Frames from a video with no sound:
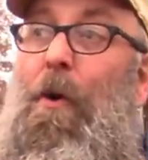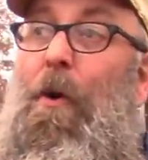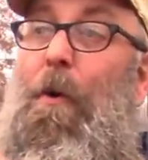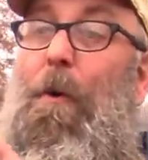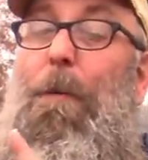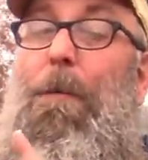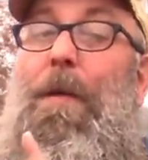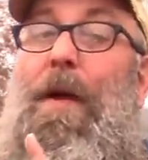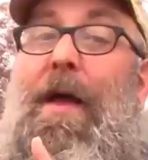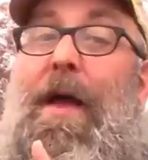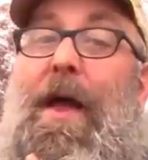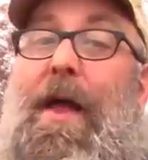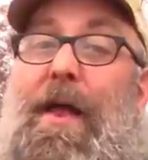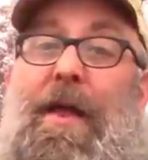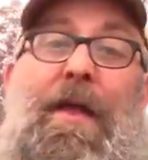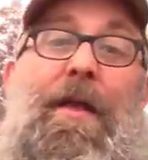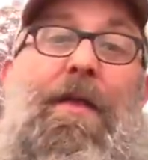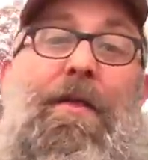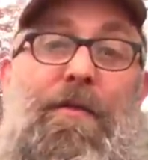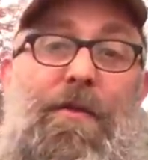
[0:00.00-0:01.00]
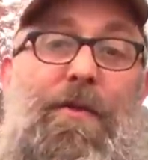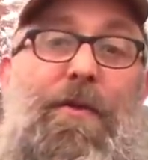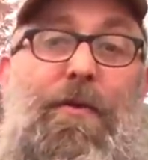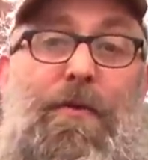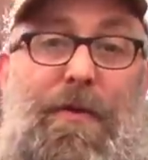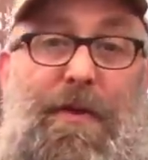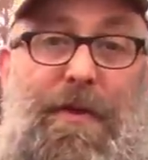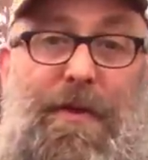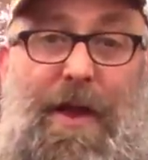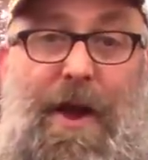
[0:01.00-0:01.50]
home
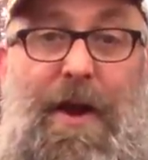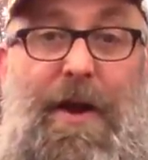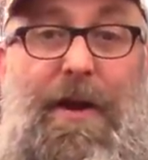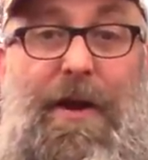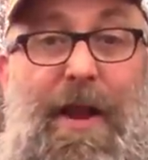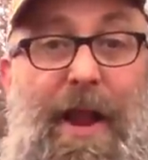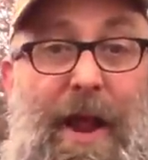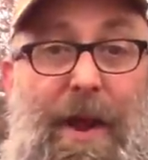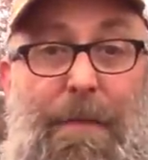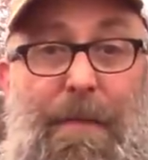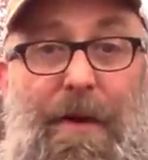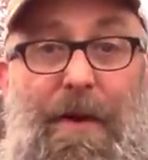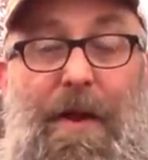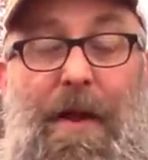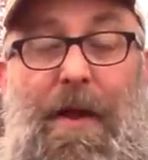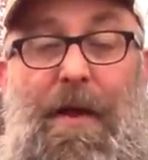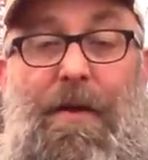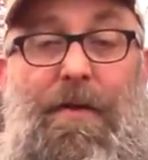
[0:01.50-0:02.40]
into the tiny cabin.